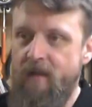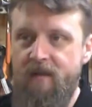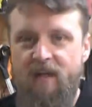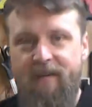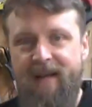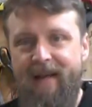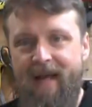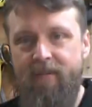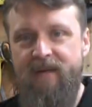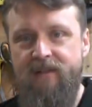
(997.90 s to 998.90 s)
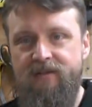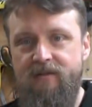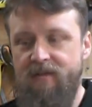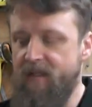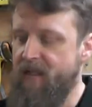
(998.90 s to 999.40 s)
talk about night
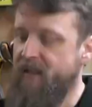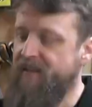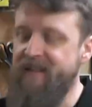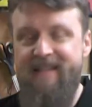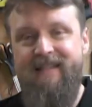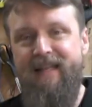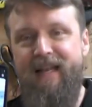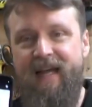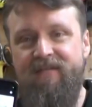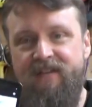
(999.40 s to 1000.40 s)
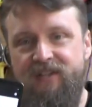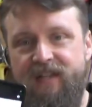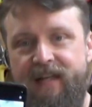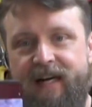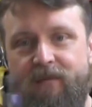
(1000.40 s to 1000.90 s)
pictures. This is the night
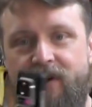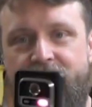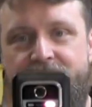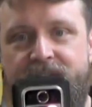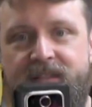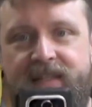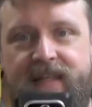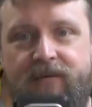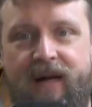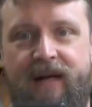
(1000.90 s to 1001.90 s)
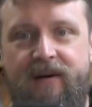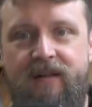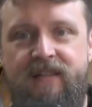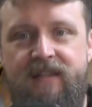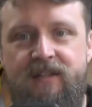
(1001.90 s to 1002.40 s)
vision camera, and you see right here,
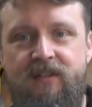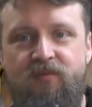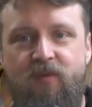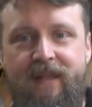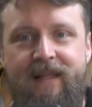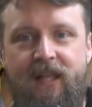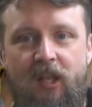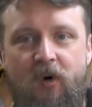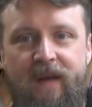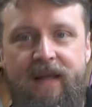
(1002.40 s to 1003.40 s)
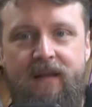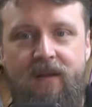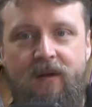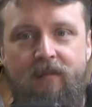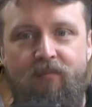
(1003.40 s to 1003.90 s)
you see this looks really glowy,
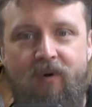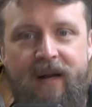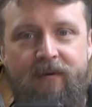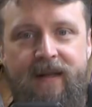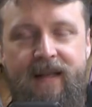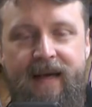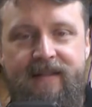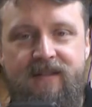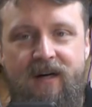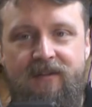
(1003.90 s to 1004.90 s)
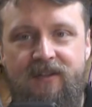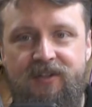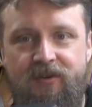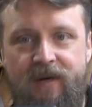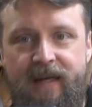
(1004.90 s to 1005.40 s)
little bright red lights on the
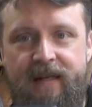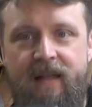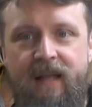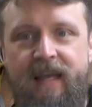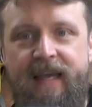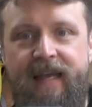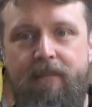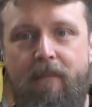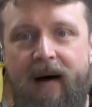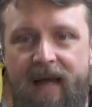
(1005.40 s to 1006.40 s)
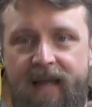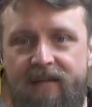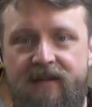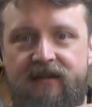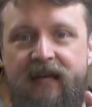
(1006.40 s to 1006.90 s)
screen.
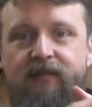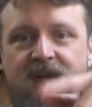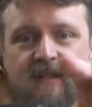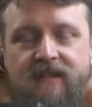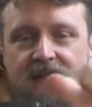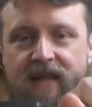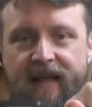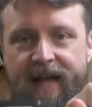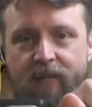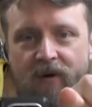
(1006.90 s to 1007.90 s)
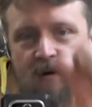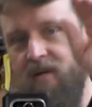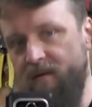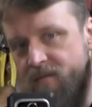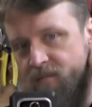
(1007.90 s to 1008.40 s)
That's because the
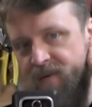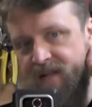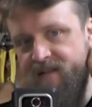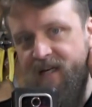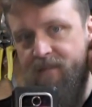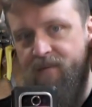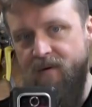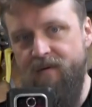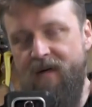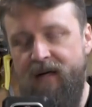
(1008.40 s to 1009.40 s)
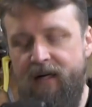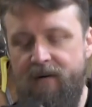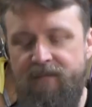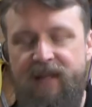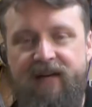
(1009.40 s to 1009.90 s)
camera picks up
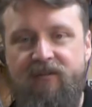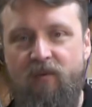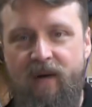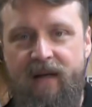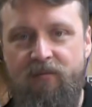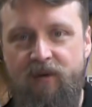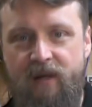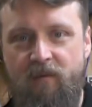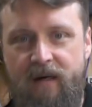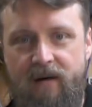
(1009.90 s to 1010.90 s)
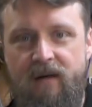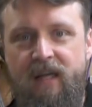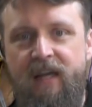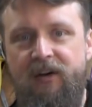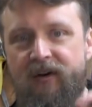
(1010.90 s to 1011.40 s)
the infrared really well.
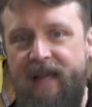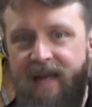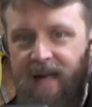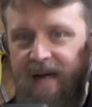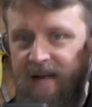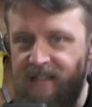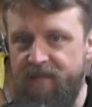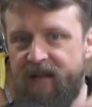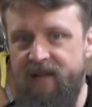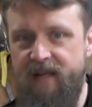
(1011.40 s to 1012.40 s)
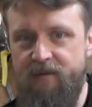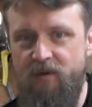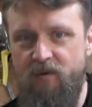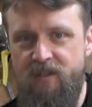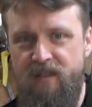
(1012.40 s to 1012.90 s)
Your naked eye doesn't pick that up.
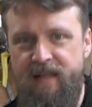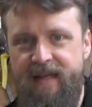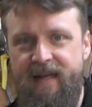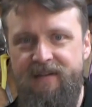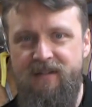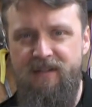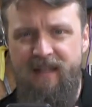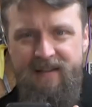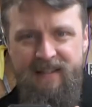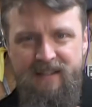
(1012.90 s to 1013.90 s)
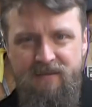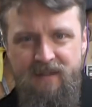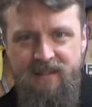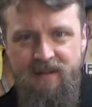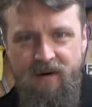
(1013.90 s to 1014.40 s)
To the naked eye, this looks like this.
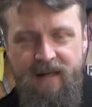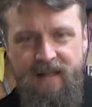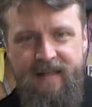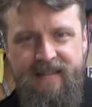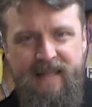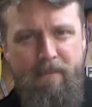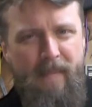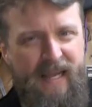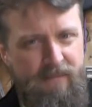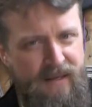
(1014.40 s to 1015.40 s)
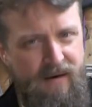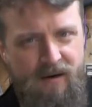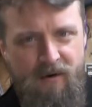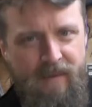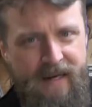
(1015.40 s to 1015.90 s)
These are LEDs that might be
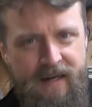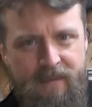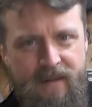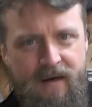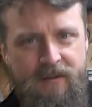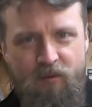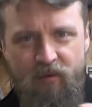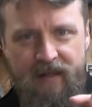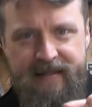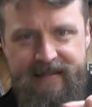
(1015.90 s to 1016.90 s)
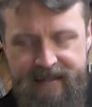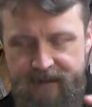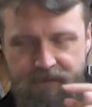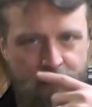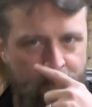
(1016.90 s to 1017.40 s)
on or might not be on. They're really
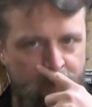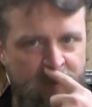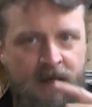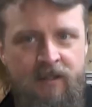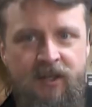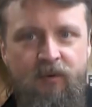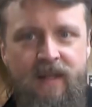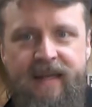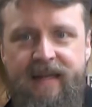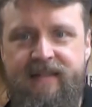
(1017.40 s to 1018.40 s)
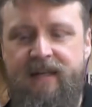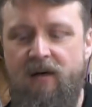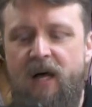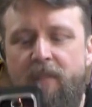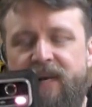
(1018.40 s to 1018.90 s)
dim, so you really can't
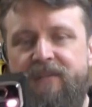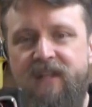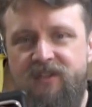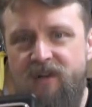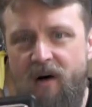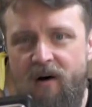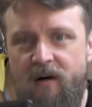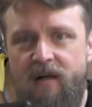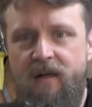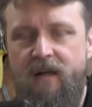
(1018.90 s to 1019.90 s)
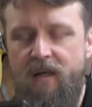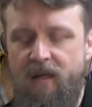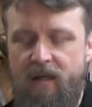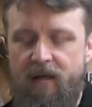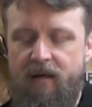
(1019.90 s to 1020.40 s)
tell. But in the dark,
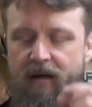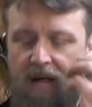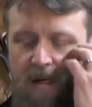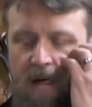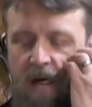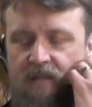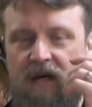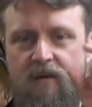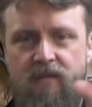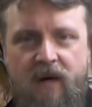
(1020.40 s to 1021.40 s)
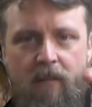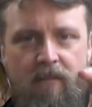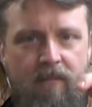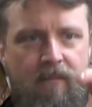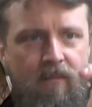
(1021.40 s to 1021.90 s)

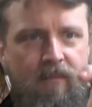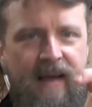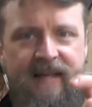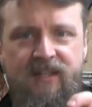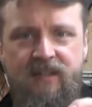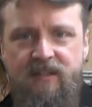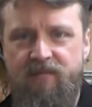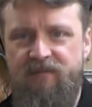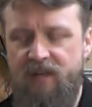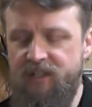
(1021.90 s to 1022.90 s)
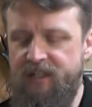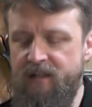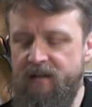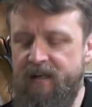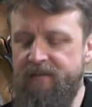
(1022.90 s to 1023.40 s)
I'll patch in some footage
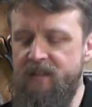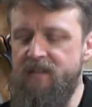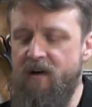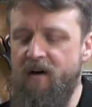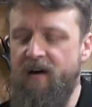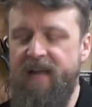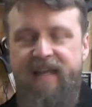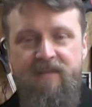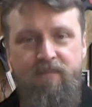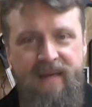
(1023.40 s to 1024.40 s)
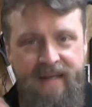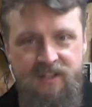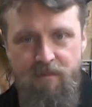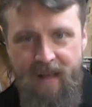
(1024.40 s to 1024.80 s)
here. In the dark, in pitch